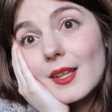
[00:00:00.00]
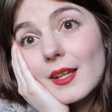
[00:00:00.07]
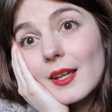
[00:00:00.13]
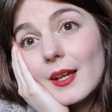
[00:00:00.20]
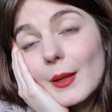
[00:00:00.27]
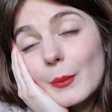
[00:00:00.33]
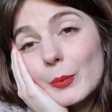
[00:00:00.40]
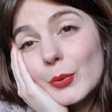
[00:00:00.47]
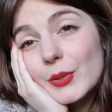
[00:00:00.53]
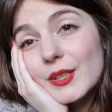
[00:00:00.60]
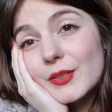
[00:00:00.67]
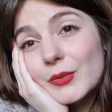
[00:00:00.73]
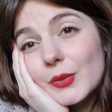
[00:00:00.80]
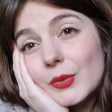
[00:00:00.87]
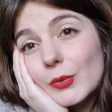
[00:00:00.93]
I put
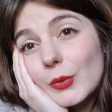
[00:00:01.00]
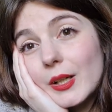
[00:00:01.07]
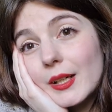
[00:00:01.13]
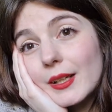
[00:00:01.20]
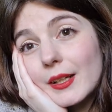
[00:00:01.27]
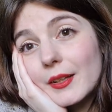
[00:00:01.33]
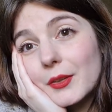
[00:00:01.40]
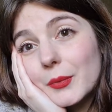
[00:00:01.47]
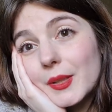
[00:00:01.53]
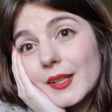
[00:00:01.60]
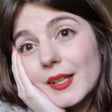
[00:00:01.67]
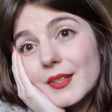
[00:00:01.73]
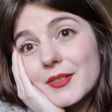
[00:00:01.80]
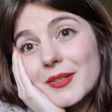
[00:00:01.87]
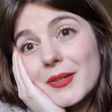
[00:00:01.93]
it to dry like 3
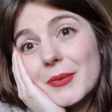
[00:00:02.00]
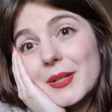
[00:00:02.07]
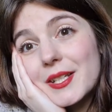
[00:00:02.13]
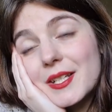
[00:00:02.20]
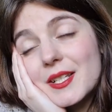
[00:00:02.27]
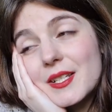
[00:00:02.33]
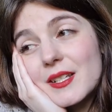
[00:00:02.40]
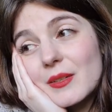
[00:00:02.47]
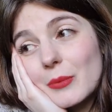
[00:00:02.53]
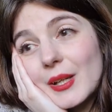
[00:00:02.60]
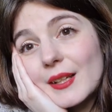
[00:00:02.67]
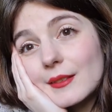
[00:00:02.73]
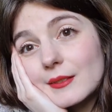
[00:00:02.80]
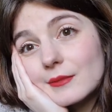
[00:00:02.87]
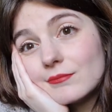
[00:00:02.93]
days ago and it's still
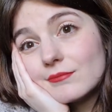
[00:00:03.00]
wet.